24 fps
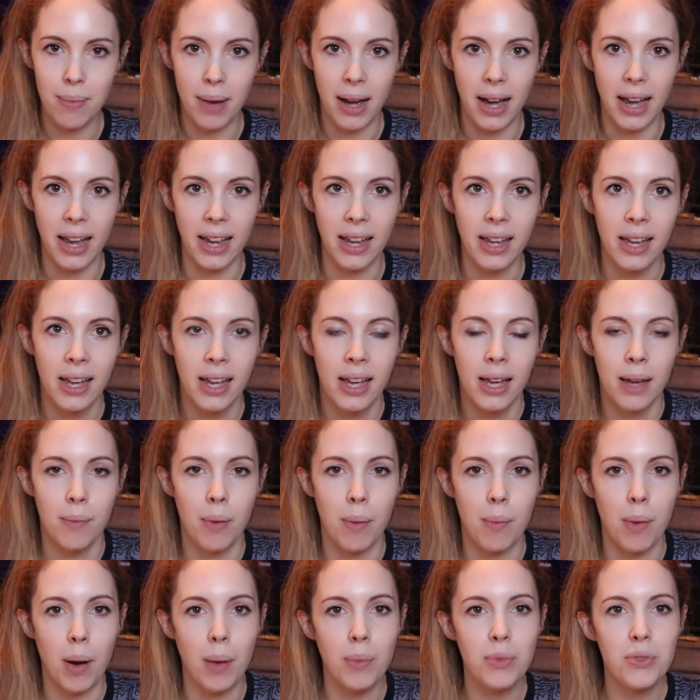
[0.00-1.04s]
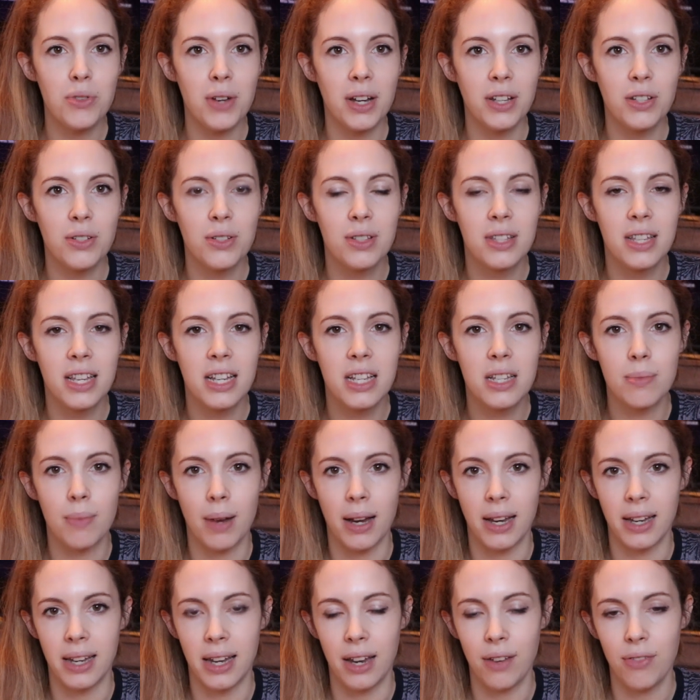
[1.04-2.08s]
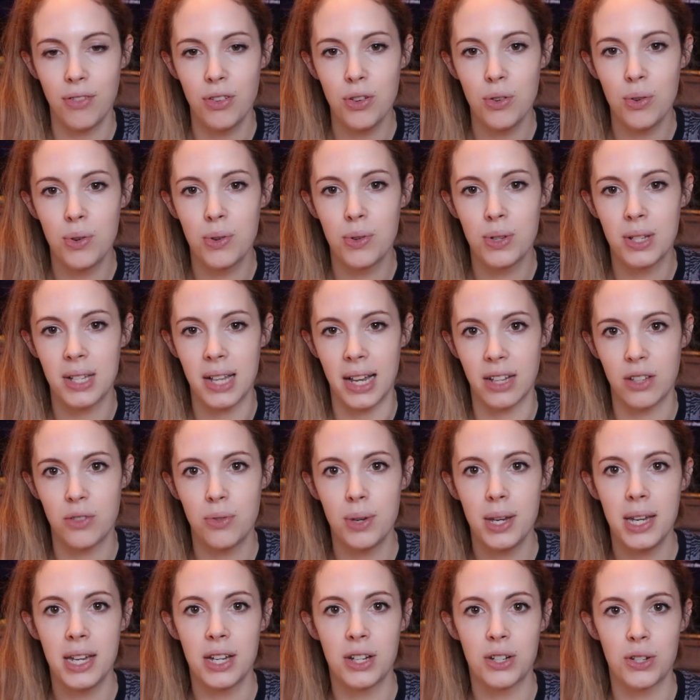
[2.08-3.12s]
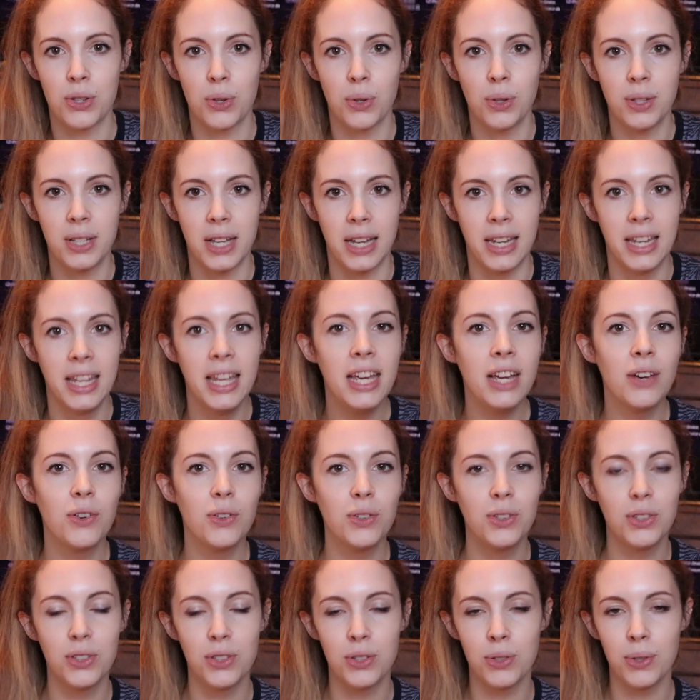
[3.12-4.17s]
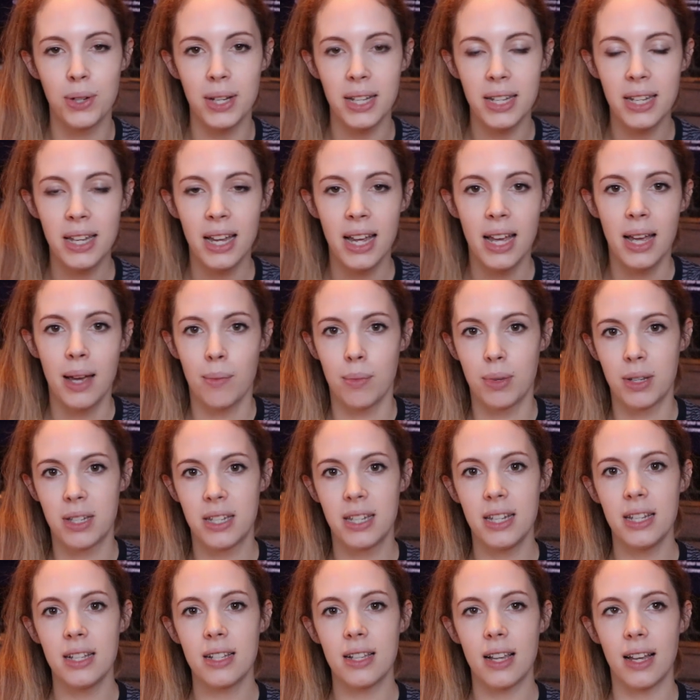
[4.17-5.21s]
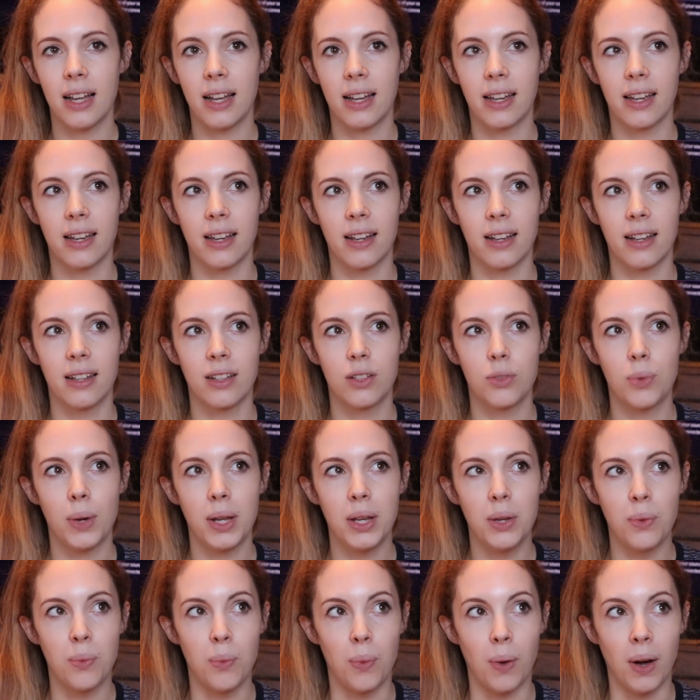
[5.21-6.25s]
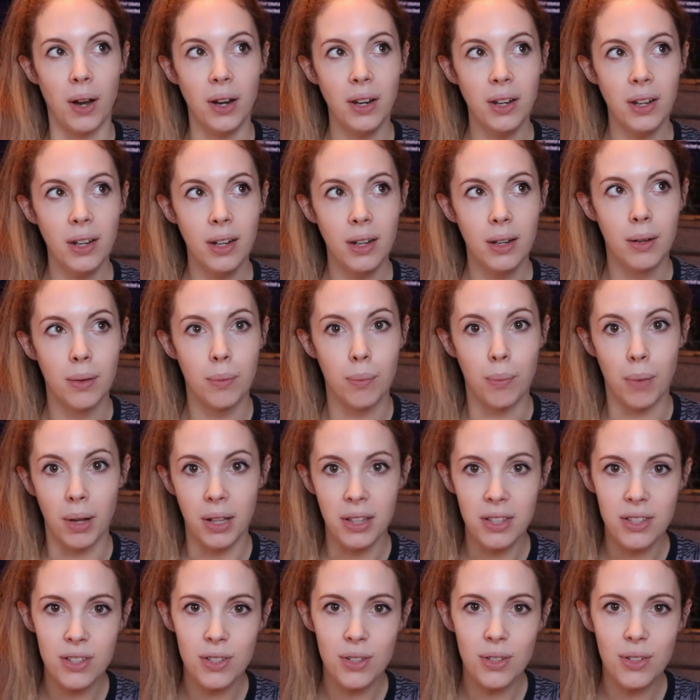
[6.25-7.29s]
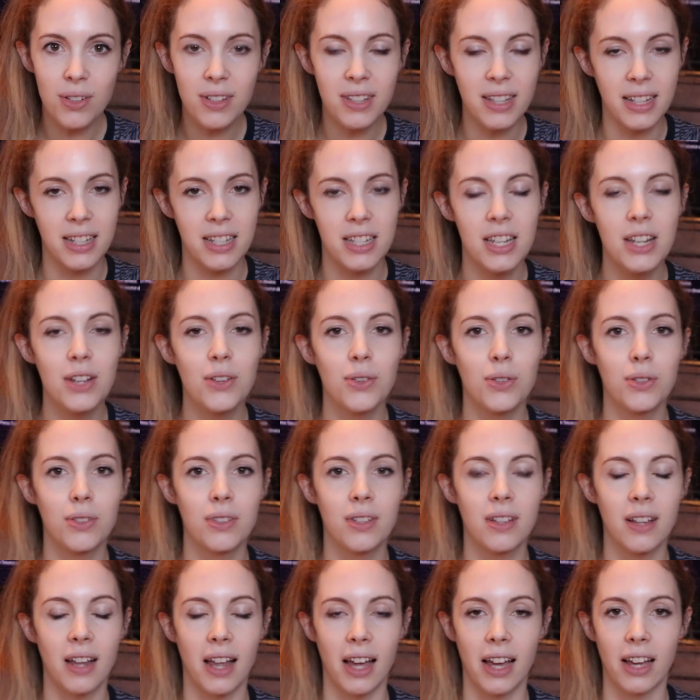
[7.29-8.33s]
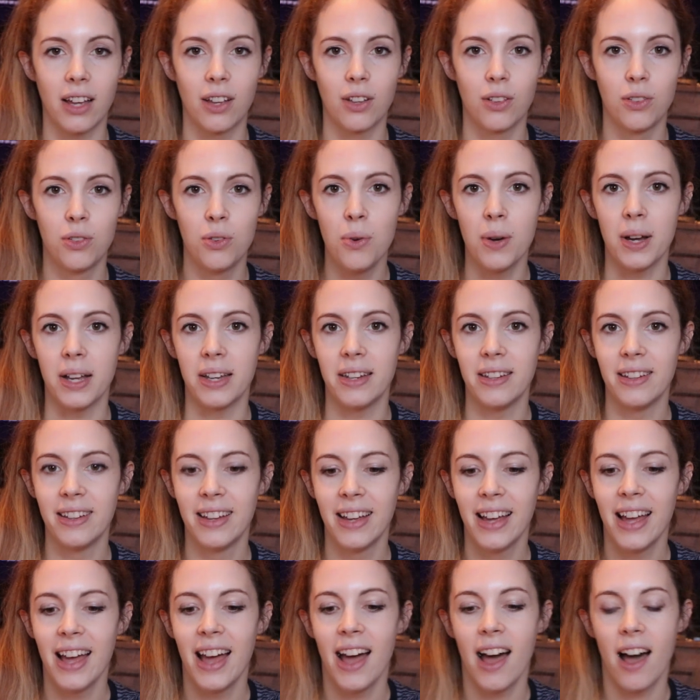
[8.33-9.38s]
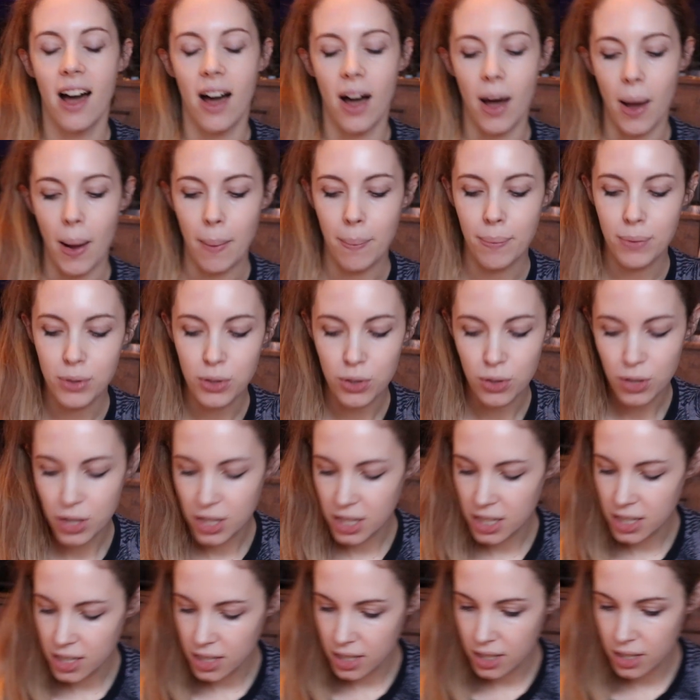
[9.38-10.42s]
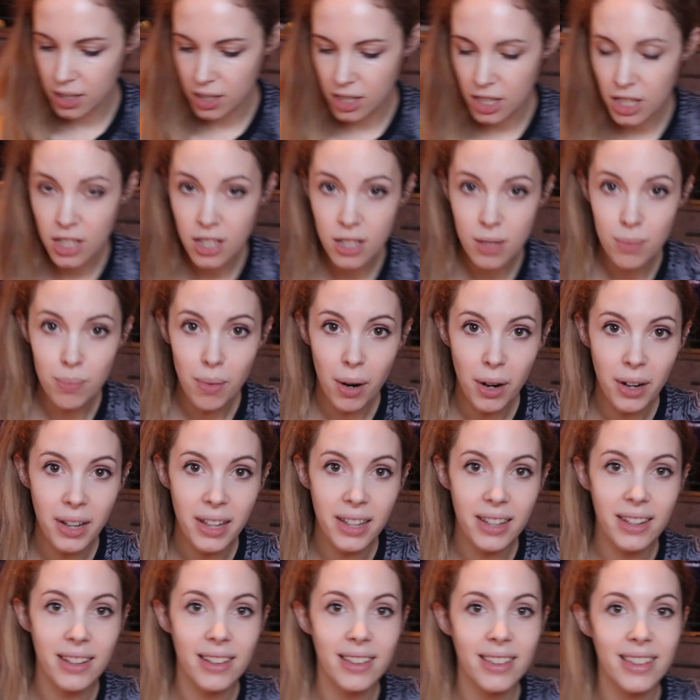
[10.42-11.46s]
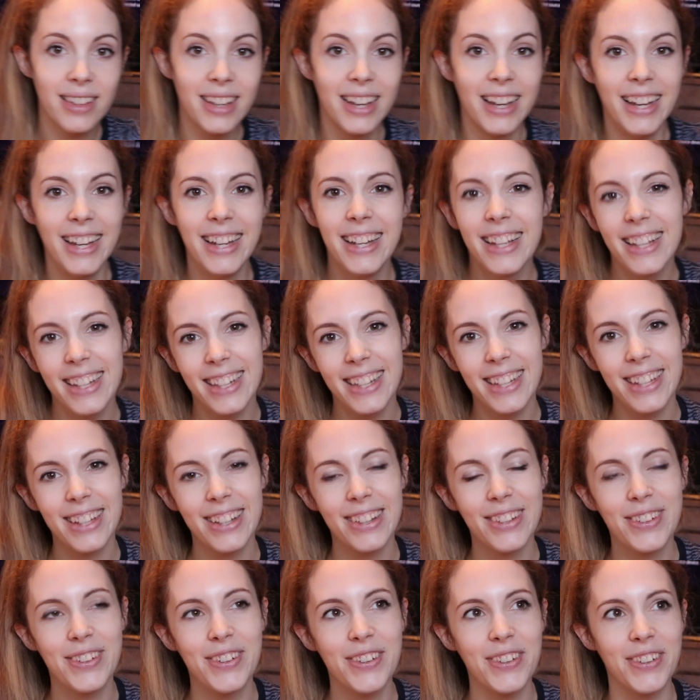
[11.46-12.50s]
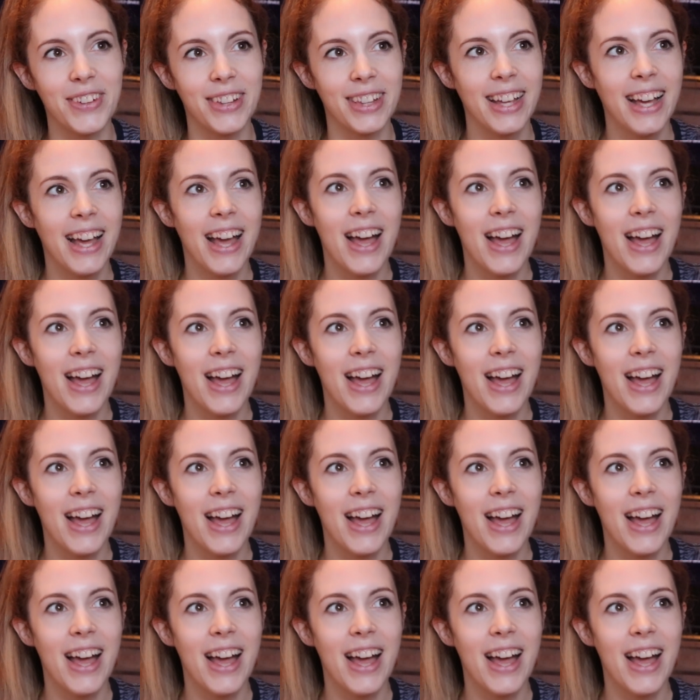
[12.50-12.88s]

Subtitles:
my mom tried to teach my nephew, who is like 3 years old, and he couldn't do it, but she's like 21 months old and she could like do it. So she's a smart little girl.